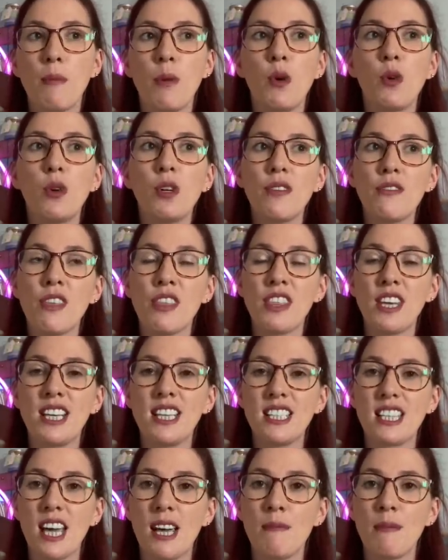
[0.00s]
But all of the
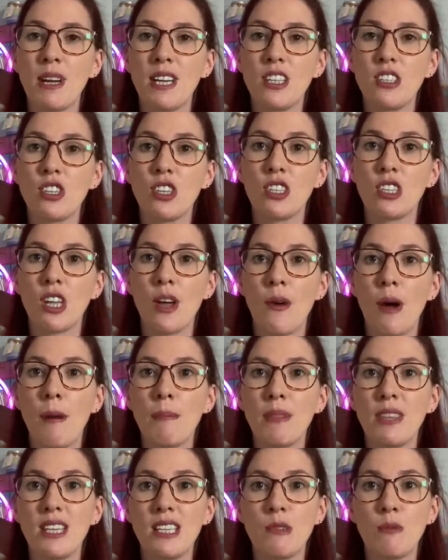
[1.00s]
things that I managed to sew
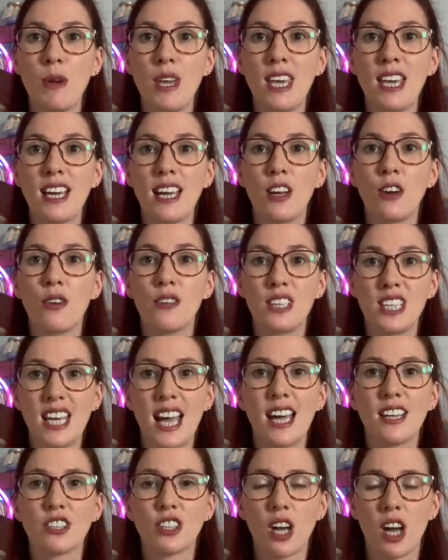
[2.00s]
up this week, I already
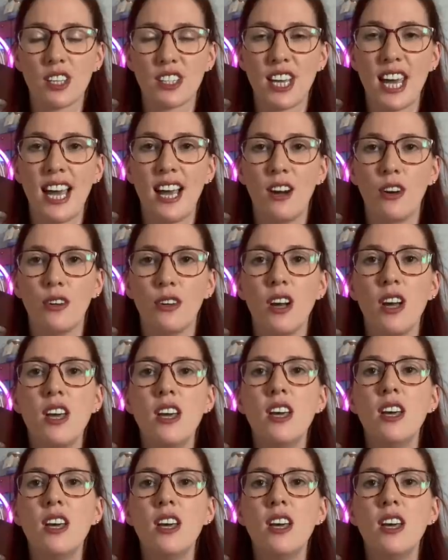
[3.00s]
had cut out.